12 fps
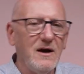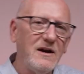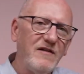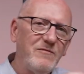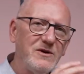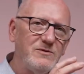I'd
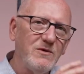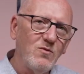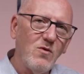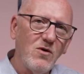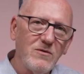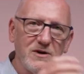have measurement
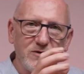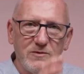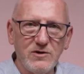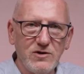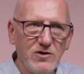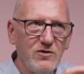1,
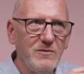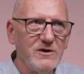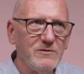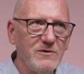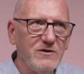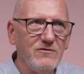measurement 2,
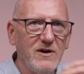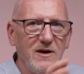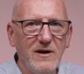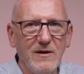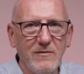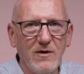measurement
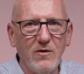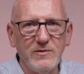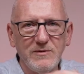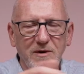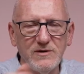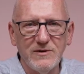3, up
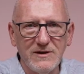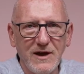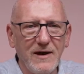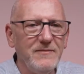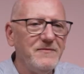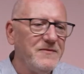to measurement
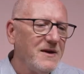10.